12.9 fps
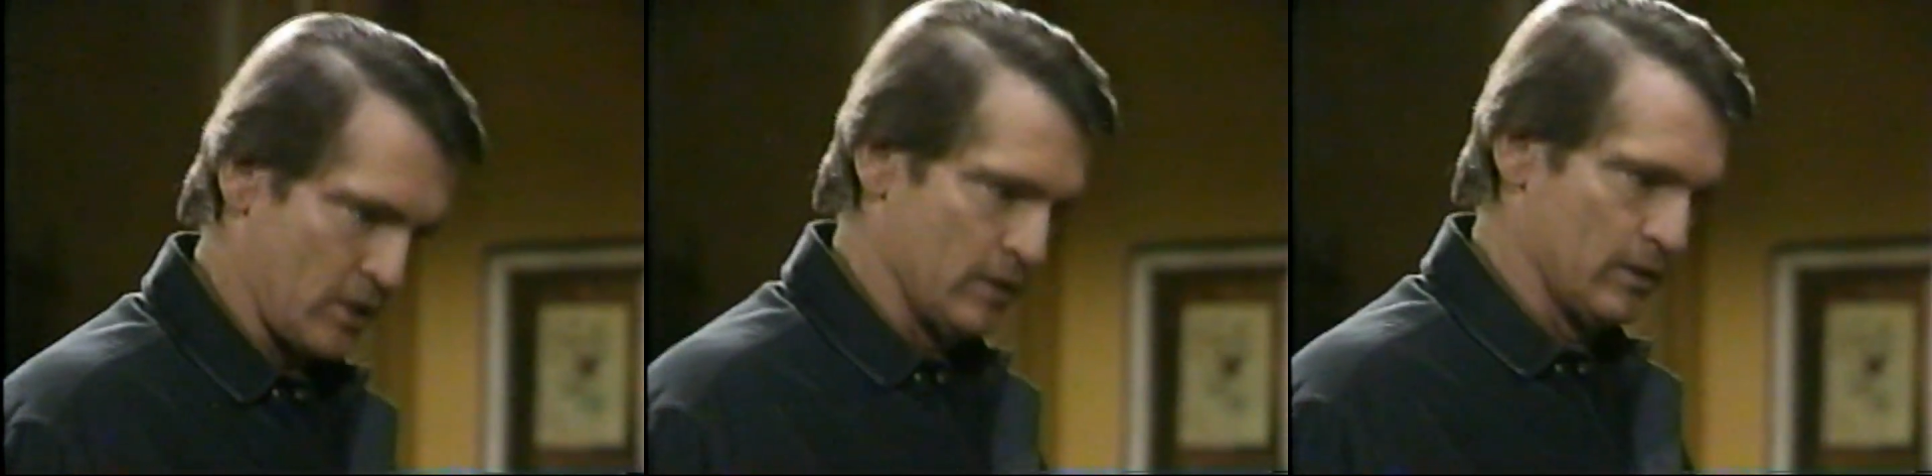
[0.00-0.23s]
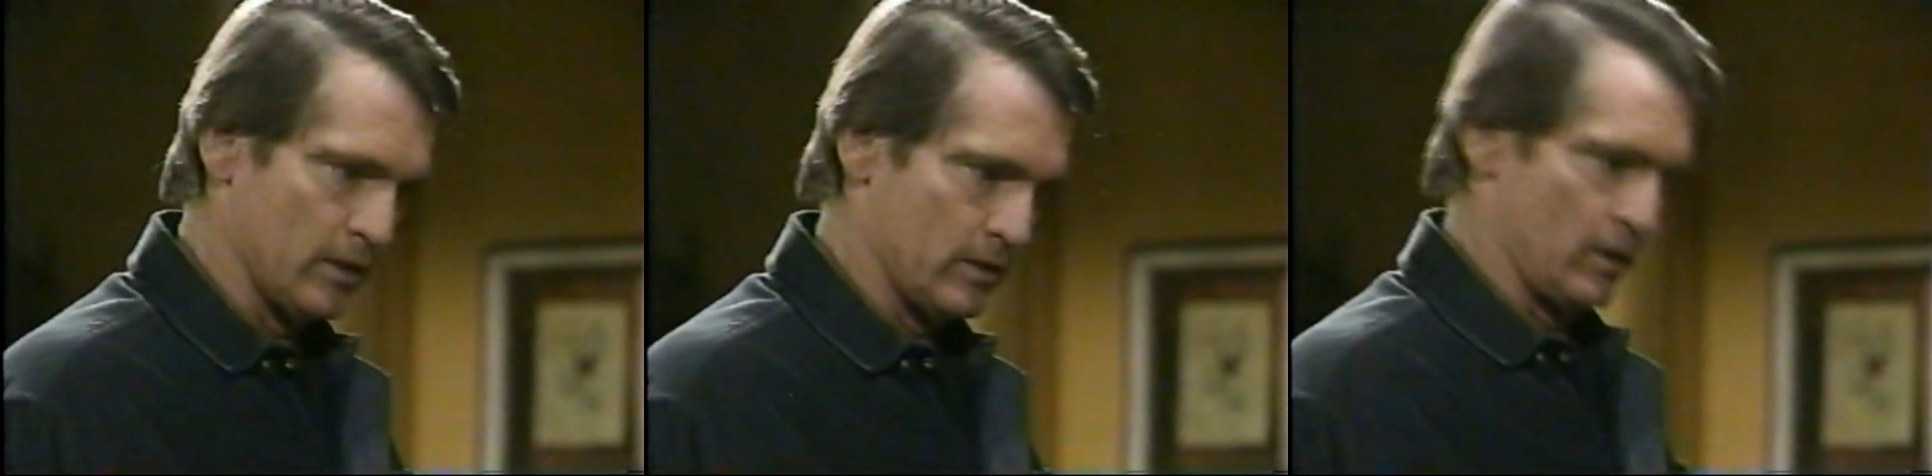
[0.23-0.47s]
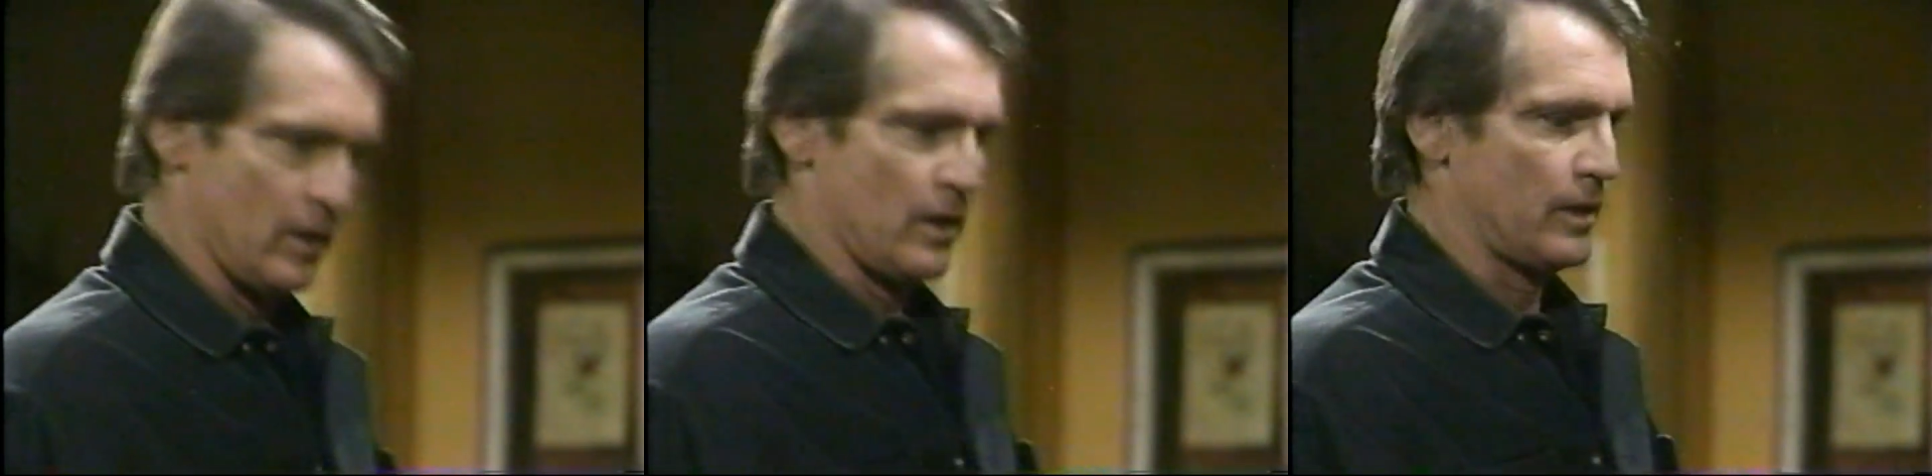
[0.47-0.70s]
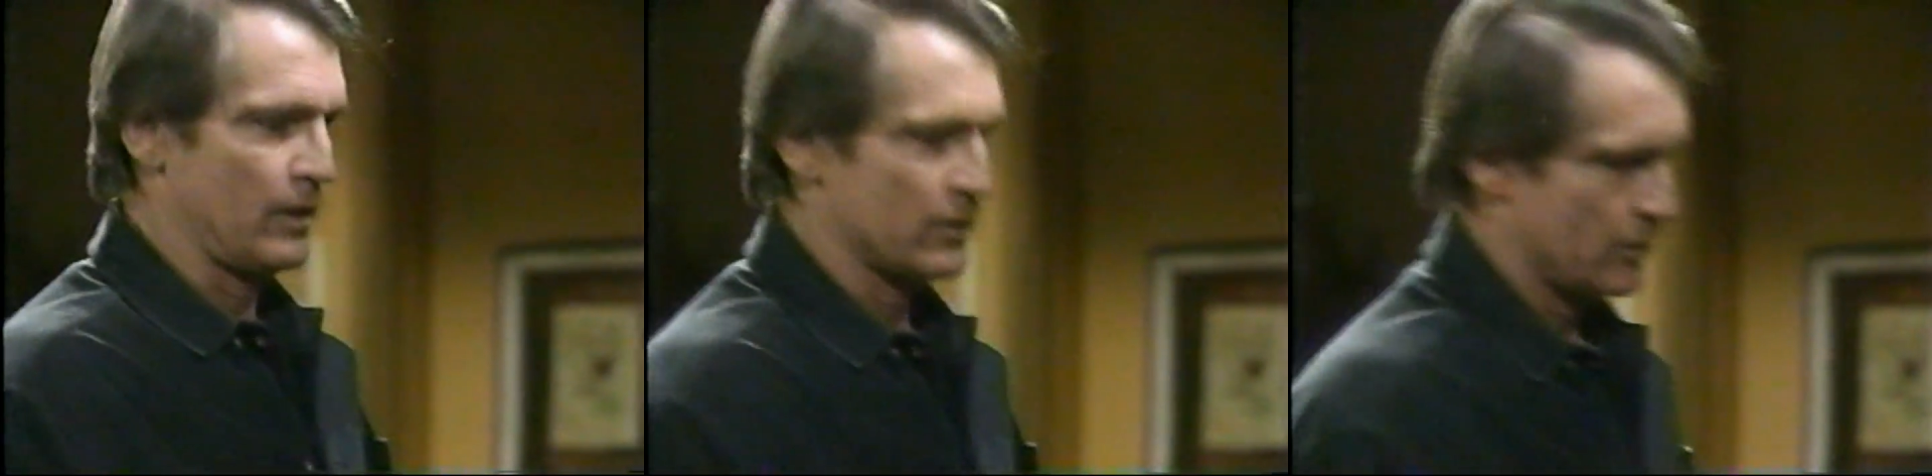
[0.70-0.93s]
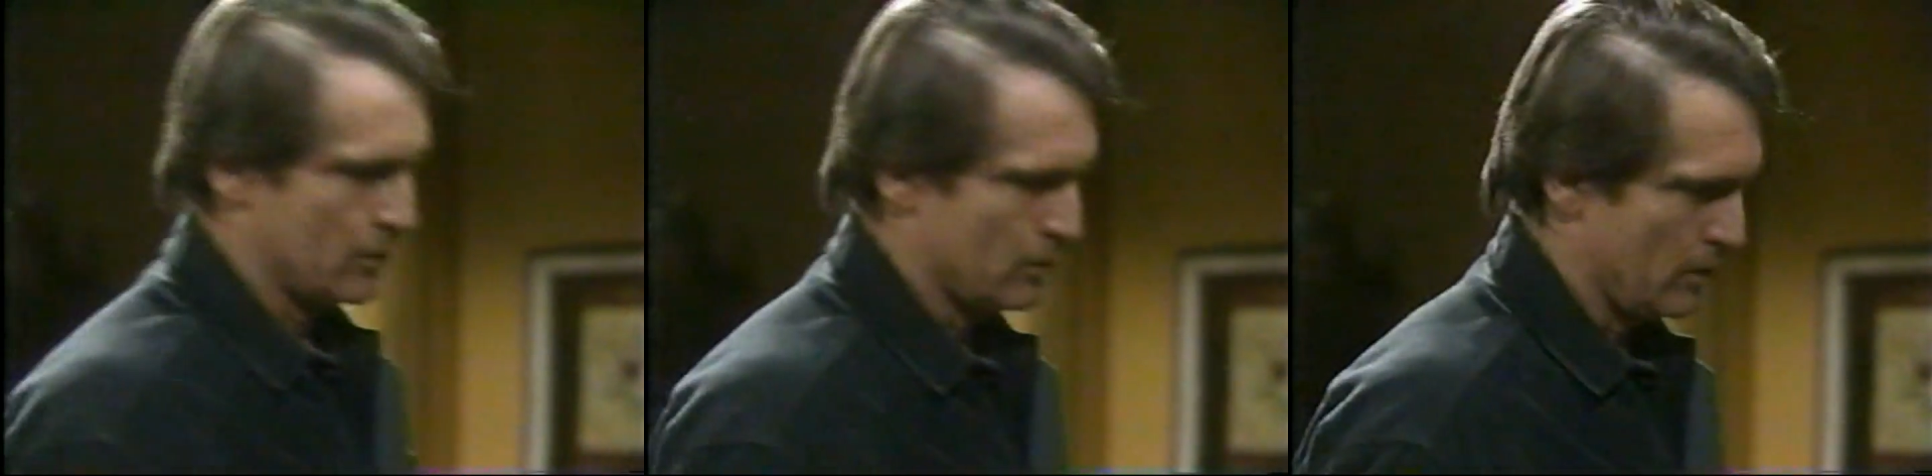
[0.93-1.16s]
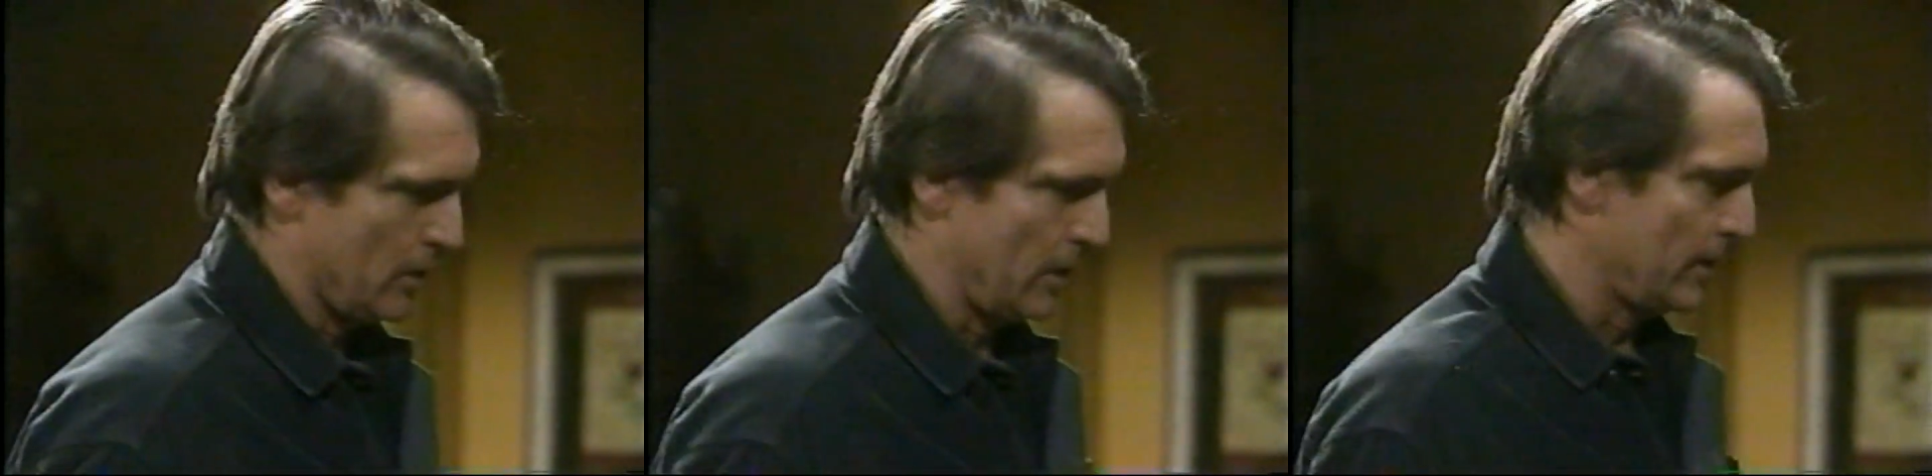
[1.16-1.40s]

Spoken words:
in the dark as you are.